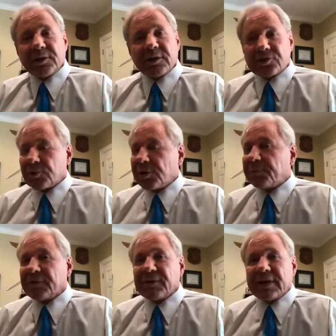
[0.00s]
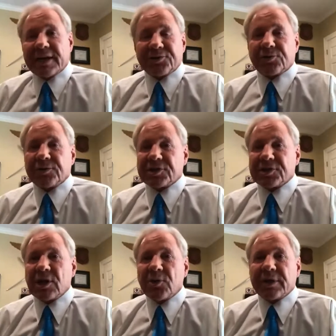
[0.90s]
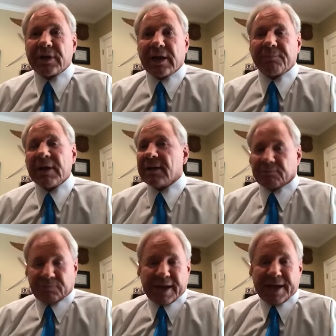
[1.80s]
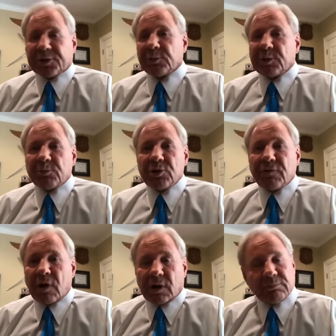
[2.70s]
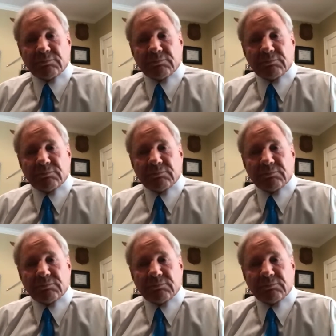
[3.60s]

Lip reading: script. If the answer is no, then I thank them and move on.